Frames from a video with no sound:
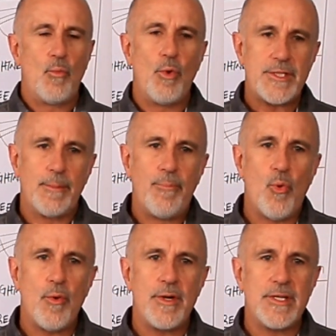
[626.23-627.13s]
what's
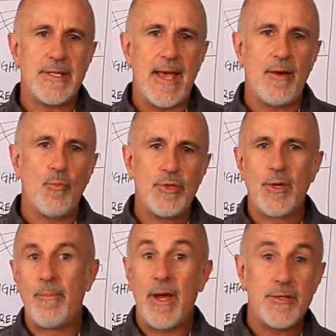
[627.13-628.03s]
important is that when
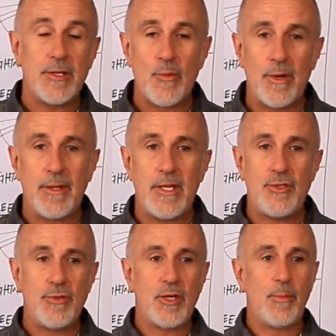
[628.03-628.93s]
you're measuring one of
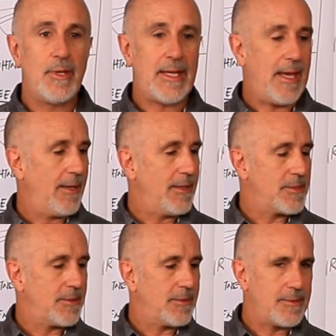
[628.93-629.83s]
these, you communicate,
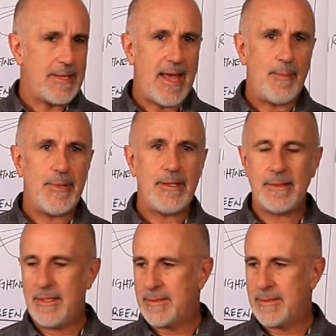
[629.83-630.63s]
is it TAPI,